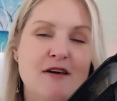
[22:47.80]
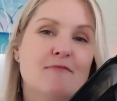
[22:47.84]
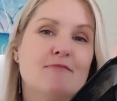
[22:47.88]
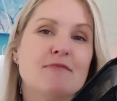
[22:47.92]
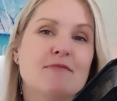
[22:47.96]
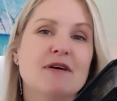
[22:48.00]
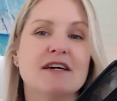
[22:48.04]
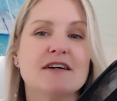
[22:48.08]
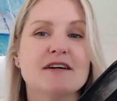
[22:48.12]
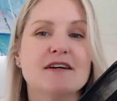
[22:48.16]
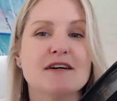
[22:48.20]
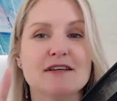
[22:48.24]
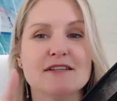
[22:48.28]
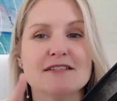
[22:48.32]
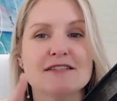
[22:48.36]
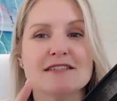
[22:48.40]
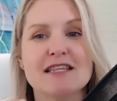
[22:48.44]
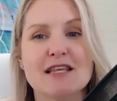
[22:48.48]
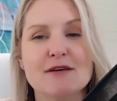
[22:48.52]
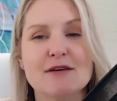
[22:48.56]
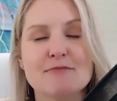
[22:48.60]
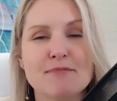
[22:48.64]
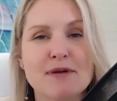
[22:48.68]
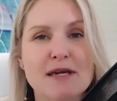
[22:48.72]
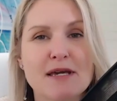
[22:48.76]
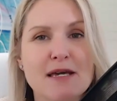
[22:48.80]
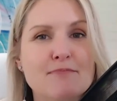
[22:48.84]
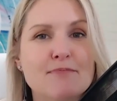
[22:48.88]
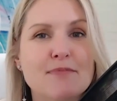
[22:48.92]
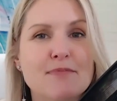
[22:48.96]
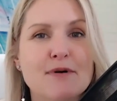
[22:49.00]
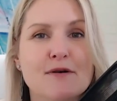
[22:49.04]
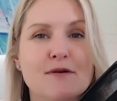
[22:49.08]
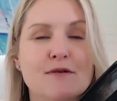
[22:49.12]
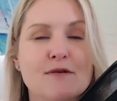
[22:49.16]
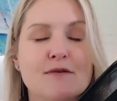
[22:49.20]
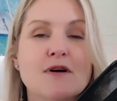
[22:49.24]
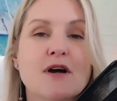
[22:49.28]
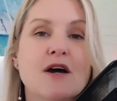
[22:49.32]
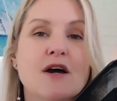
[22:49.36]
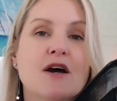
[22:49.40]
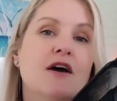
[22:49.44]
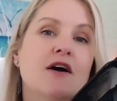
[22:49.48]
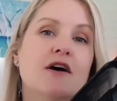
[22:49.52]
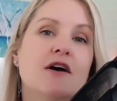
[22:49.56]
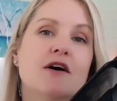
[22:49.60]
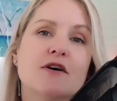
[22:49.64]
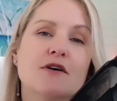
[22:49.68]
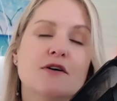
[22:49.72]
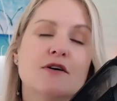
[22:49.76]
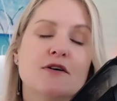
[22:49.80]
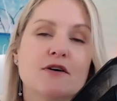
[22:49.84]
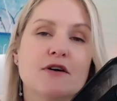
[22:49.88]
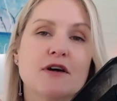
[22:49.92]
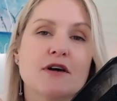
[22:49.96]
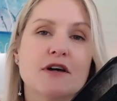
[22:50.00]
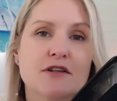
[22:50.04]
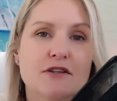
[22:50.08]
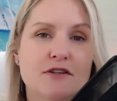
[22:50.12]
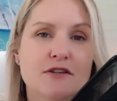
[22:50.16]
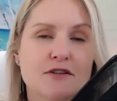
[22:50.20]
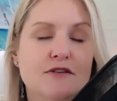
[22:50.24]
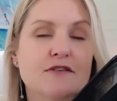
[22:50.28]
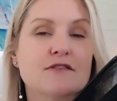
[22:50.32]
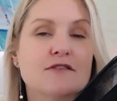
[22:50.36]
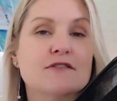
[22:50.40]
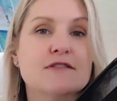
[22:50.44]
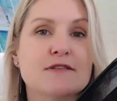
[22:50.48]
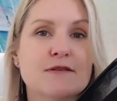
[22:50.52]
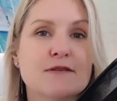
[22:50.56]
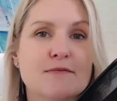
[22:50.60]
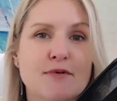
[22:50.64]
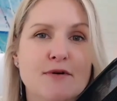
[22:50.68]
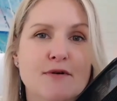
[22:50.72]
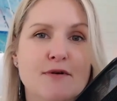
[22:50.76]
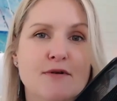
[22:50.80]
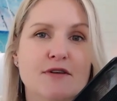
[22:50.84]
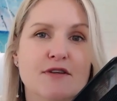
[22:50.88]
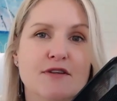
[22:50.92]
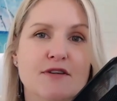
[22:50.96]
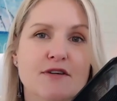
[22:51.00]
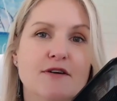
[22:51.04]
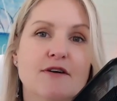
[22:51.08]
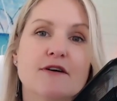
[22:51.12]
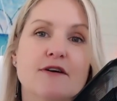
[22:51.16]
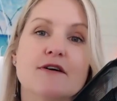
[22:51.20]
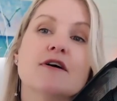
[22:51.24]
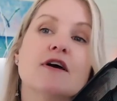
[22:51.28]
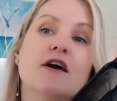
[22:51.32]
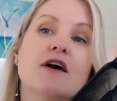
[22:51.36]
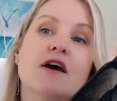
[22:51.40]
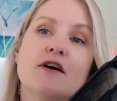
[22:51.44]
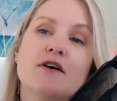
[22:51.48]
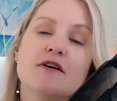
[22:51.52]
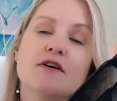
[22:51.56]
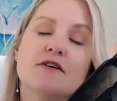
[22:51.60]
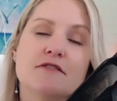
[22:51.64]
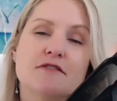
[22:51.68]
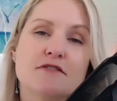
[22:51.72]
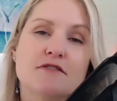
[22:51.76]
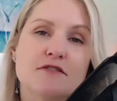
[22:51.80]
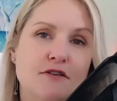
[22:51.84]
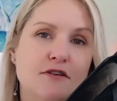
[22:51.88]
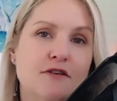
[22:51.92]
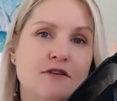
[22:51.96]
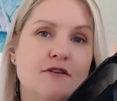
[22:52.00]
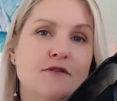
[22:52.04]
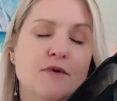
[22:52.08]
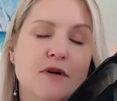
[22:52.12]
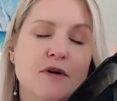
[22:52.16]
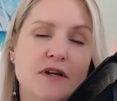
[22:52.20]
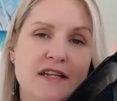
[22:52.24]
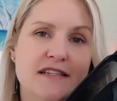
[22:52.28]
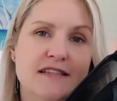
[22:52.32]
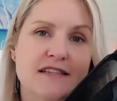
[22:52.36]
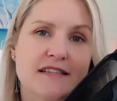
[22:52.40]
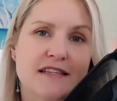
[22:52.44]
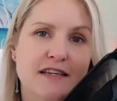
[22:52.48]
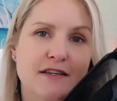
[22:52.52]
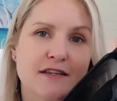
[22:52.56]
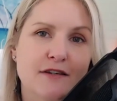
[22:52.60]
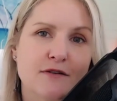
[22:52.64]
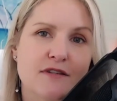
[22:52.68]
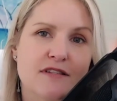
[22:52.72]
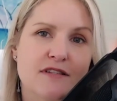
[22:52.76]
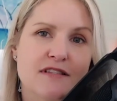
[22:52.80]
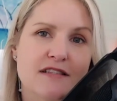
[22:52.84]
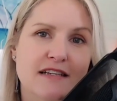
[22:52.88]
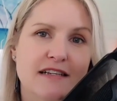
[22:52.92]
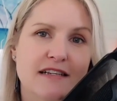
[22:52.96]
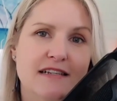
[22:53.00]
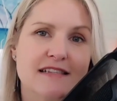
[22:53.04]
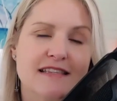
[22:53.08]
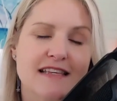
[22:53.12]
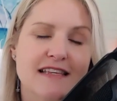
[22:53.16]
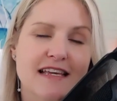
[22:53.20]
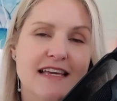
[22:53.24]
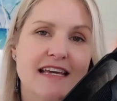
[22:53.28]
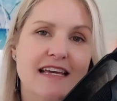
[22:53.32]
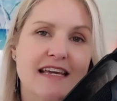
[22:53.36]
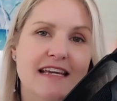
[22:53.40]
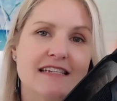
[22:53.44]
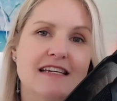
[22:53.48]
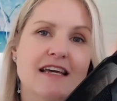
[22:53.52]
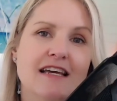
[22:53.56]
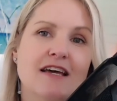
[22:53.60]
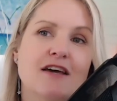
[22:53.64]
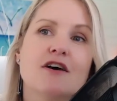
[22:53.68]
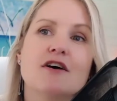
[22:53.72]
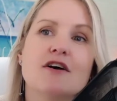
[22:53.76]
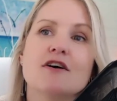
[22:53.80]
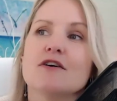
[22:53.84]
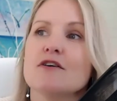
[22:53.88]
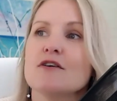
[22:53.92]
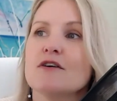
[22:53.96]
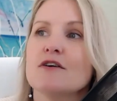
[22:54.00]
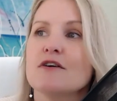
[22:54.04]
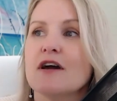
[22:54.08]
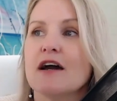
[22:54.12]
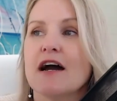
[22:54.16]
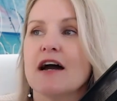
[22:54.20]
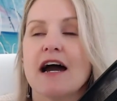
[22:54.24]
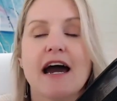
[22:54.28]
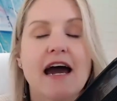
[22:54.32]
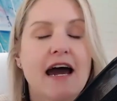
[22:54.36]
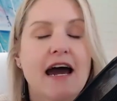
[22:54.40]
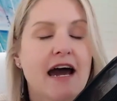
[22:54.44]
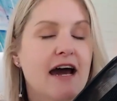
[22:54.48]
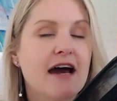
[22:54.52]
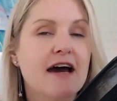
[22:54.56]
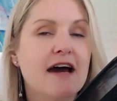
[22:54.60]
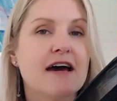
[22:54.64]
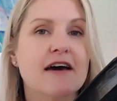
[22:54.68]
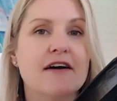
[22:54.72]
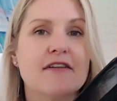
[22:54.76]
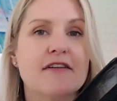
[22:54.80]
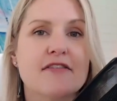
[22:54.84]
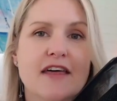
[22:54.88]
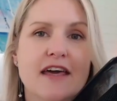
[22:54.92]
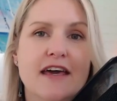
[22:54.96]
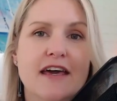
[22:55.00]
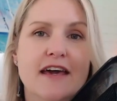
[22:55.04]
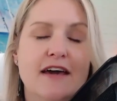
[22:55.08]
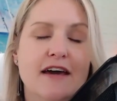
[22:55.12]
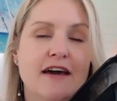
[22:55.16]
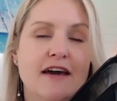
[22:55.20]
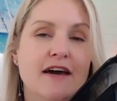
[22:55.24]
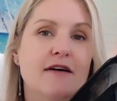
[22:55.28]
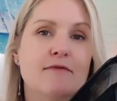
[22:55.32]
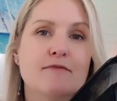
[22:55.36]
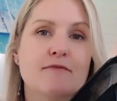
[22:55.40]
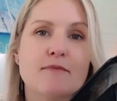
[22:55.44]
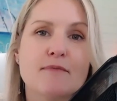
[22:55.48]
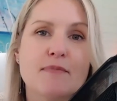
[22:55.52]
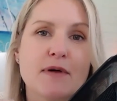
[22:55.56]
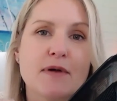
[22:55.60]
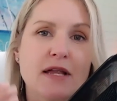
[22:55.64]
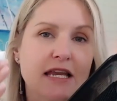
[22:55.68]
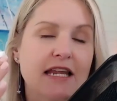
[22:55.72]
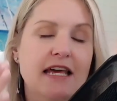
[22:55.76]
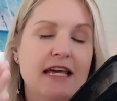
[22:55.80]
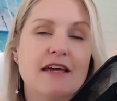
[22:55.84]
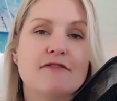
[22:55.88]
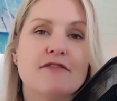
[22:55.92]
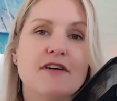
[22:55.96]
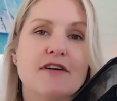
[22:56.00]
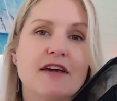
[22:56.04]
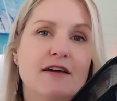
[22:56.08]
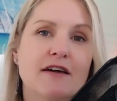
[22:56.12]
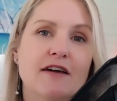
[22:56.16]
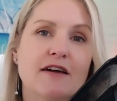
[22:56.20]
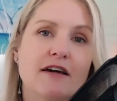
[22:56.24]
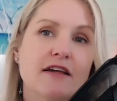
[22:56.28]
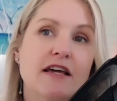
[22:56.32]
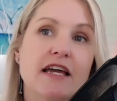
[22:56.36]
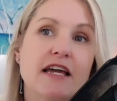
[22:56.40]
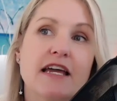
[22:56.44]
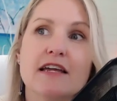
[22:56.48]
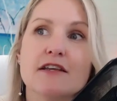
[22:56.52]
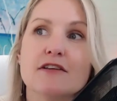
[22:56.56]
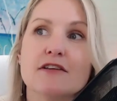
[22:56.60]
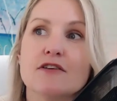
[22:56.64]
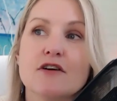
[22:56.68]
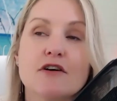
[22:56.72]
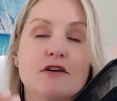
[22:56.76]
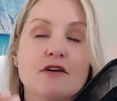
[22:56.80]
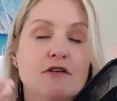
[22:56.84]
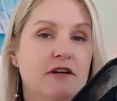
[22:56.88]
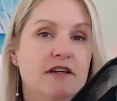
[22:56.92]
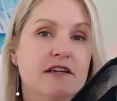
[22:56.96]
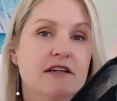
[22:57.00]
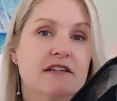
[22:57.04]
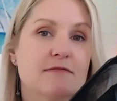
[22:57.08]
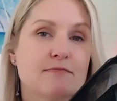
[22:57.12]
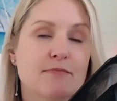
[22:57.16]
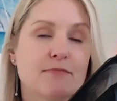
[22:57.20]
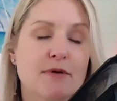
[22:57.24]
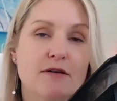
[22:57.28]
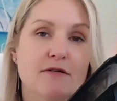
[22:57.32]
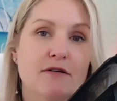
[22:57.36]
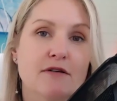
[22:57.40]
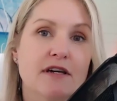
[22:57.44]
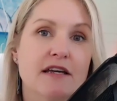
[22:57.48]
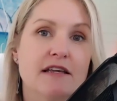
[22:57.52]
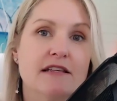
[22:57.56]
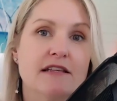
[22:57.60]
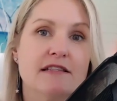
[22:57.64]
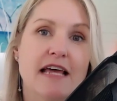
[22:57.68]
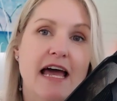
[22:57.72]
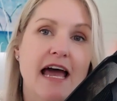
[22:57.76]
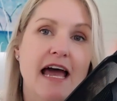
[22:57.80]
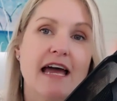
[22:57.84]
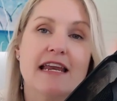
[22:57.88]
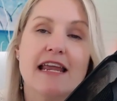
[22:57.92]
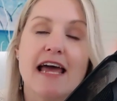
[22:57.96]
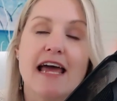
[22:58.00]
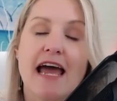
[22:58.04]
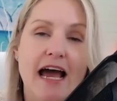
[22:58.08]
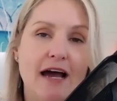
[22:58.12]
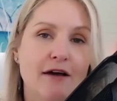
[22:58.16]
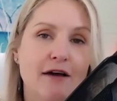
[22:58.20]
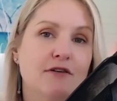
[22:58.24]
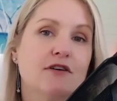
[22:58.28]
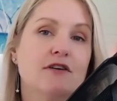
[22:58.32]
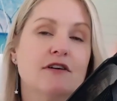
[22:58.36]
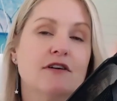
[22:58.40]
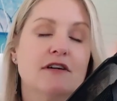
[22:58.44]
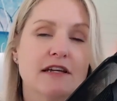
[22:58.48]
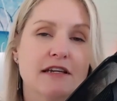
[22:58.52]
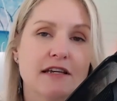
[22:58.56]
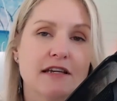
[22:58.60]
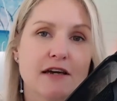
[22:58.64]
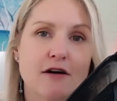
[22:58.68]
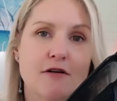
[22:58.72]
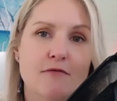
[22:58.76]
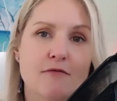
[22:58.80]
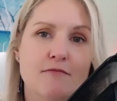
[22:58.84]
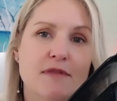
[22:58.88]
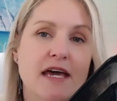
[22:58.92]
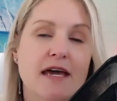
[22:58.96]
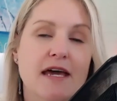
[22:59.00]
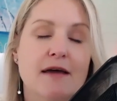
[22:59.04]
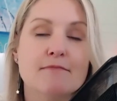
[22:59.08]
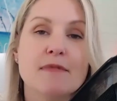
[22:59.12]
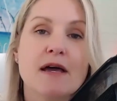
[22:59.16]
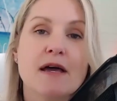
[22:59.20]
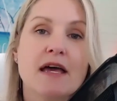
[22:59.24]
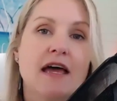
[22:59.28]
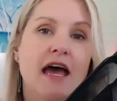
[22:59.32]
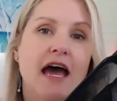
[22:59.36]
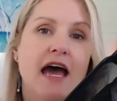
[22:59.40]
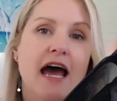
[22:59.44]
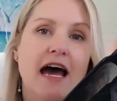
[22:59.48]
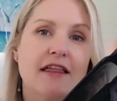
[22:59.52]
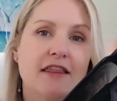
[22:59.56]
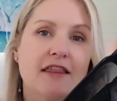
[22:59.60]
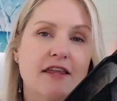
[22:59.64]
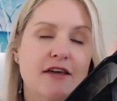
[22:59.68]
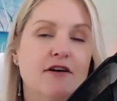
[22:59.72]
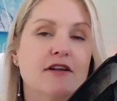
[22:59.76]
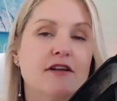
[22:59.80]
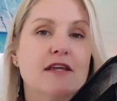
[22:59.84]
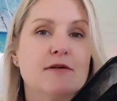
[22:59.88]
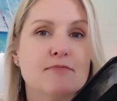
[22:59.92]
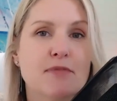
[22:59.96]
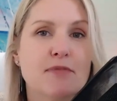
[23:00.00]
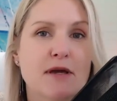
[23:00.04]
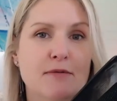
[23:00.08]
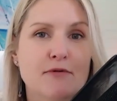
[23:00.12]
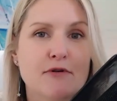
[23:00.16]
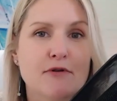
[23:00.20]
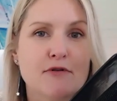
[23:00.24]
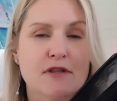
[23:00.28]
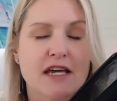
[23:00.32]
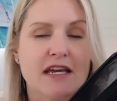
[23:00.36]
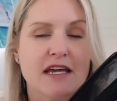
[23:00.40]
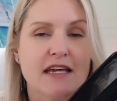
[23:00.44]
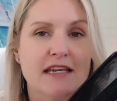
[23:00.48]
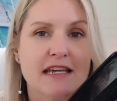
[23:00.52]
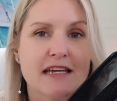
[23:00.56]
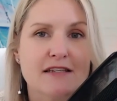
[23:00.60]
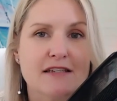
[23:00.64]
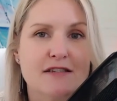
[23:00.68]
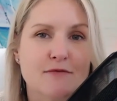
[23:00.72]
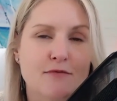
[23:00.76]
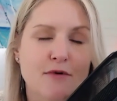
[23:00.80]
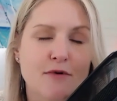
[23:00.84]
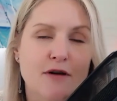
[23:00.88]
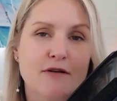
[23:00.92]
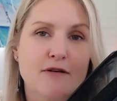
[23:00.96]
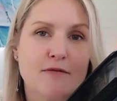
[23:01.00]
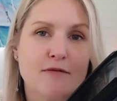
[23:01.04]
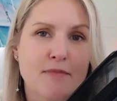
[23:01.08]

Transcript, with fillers: because the people who do support you, who do want to see you succeed, who are there believing in your experience and how you can help them are the only people that you need to worry